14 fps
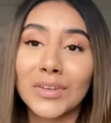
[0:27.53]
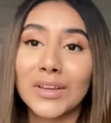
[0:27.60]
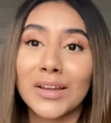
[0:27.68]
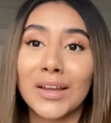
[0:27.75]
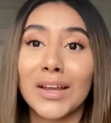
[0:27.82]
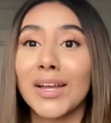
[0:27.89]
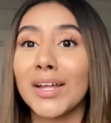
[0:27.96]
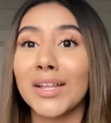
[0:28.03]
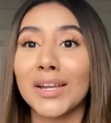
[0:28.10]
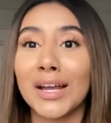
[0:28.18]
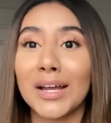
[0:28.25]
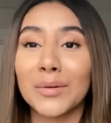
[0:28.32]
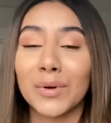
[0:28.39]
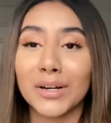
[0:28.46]
And
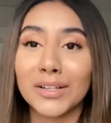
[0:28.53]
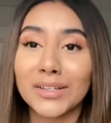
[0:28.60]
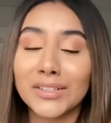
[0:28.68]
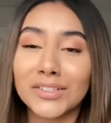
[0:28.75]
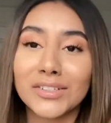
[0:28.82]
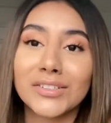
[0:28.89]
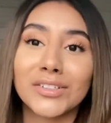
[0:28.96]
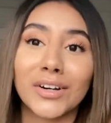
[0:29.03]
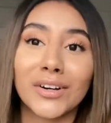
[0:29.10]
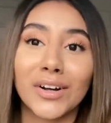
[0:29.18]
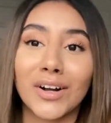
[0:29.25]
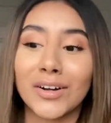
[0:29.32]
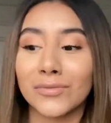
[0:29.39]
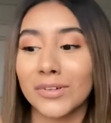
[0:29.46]
I wanted to just start
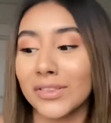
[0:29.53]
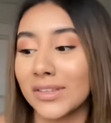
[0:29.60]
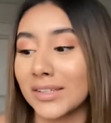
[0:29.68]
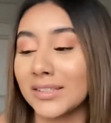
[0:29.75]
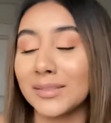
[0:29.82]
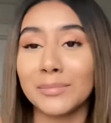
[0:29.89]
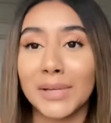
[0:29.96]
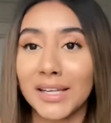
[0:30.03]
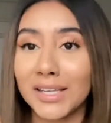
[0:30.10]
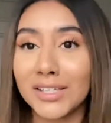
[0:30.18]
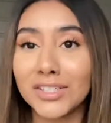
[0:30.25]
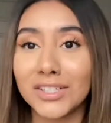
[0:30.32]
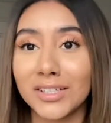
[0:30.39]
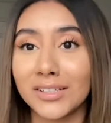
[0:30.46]
off with this mini
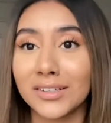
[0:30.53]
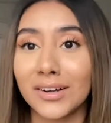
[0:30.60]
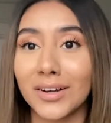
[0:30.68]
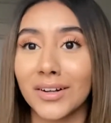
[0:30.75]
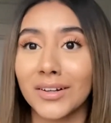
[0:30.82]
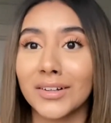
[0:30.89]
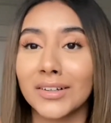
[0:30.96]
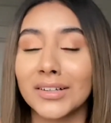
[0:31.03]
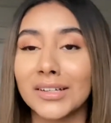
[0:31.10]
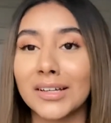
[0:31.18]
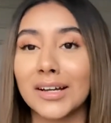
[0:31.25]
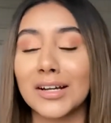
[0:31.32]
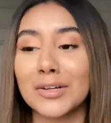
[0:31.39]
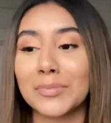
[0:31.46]
Shein haul.
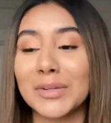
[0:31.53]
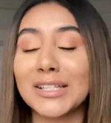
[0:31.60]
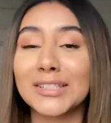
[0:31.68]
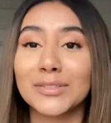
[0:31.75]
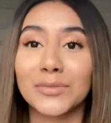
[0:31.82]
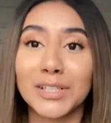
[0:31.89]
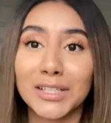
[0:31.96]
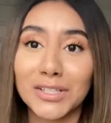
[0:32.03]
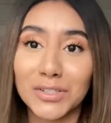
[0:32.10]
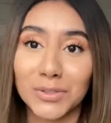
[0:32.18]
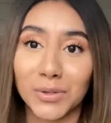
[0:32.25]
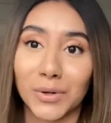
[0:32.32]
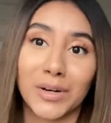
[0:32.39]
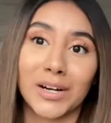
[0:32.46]
It's really
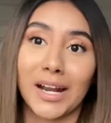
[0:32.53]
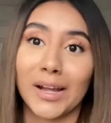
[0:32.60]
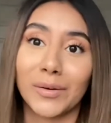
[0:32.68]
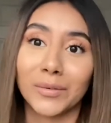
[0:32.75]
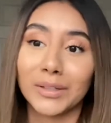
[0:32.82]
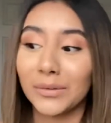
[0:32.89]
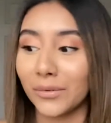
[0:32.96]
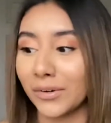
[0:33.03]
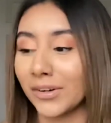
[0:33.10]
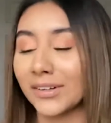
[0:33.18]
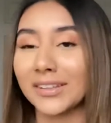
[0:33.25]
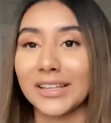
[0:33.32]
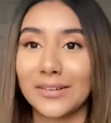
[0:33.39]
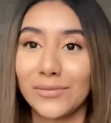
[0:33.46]
short. I only
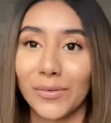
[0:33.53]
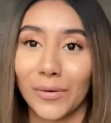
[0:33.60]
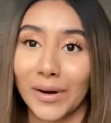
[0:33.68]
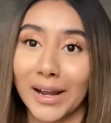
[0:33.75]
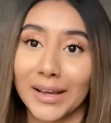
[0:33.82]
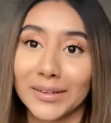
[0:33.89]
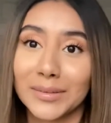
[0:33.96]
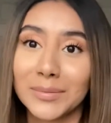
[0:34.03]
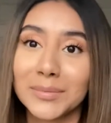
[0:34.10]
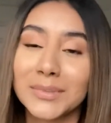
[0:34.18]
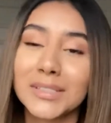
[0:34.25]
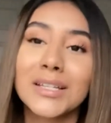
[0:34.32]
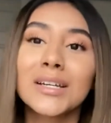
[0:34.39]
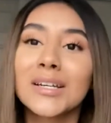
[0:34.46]
ordered like 4
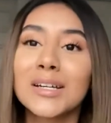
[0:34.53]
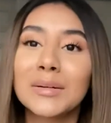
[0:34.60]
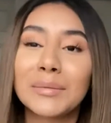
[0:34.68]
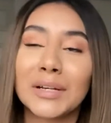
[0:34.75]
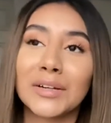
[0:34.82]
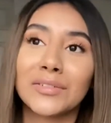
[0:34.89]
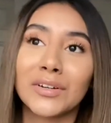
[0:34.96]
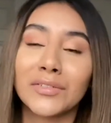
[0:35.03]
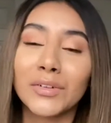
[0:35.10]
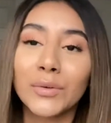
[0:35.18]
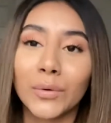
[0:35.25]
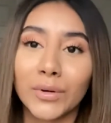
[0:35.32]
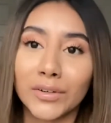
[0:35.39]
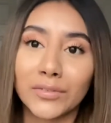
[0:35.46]
items, but I've never
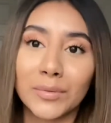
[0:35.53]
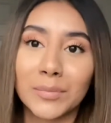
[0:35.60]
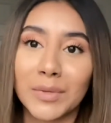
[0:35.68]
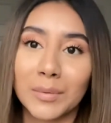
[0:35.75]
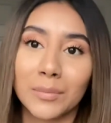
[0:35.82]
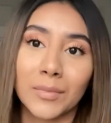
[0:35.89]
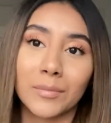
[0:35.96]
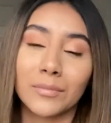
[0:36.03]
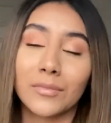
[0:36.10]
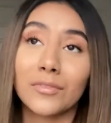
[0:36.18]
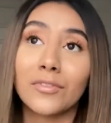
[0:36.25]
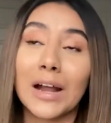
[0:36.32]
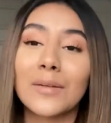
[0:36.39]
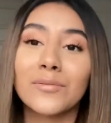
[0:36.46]
ordered from them.
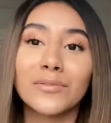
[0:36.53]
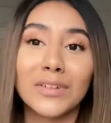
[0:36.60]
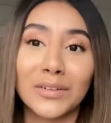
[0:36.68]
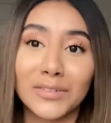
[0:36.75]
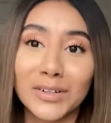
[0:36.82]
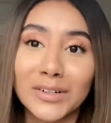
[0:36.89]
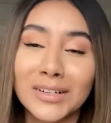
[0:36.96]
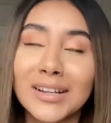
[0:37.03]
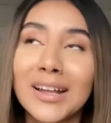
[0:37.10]
Okay,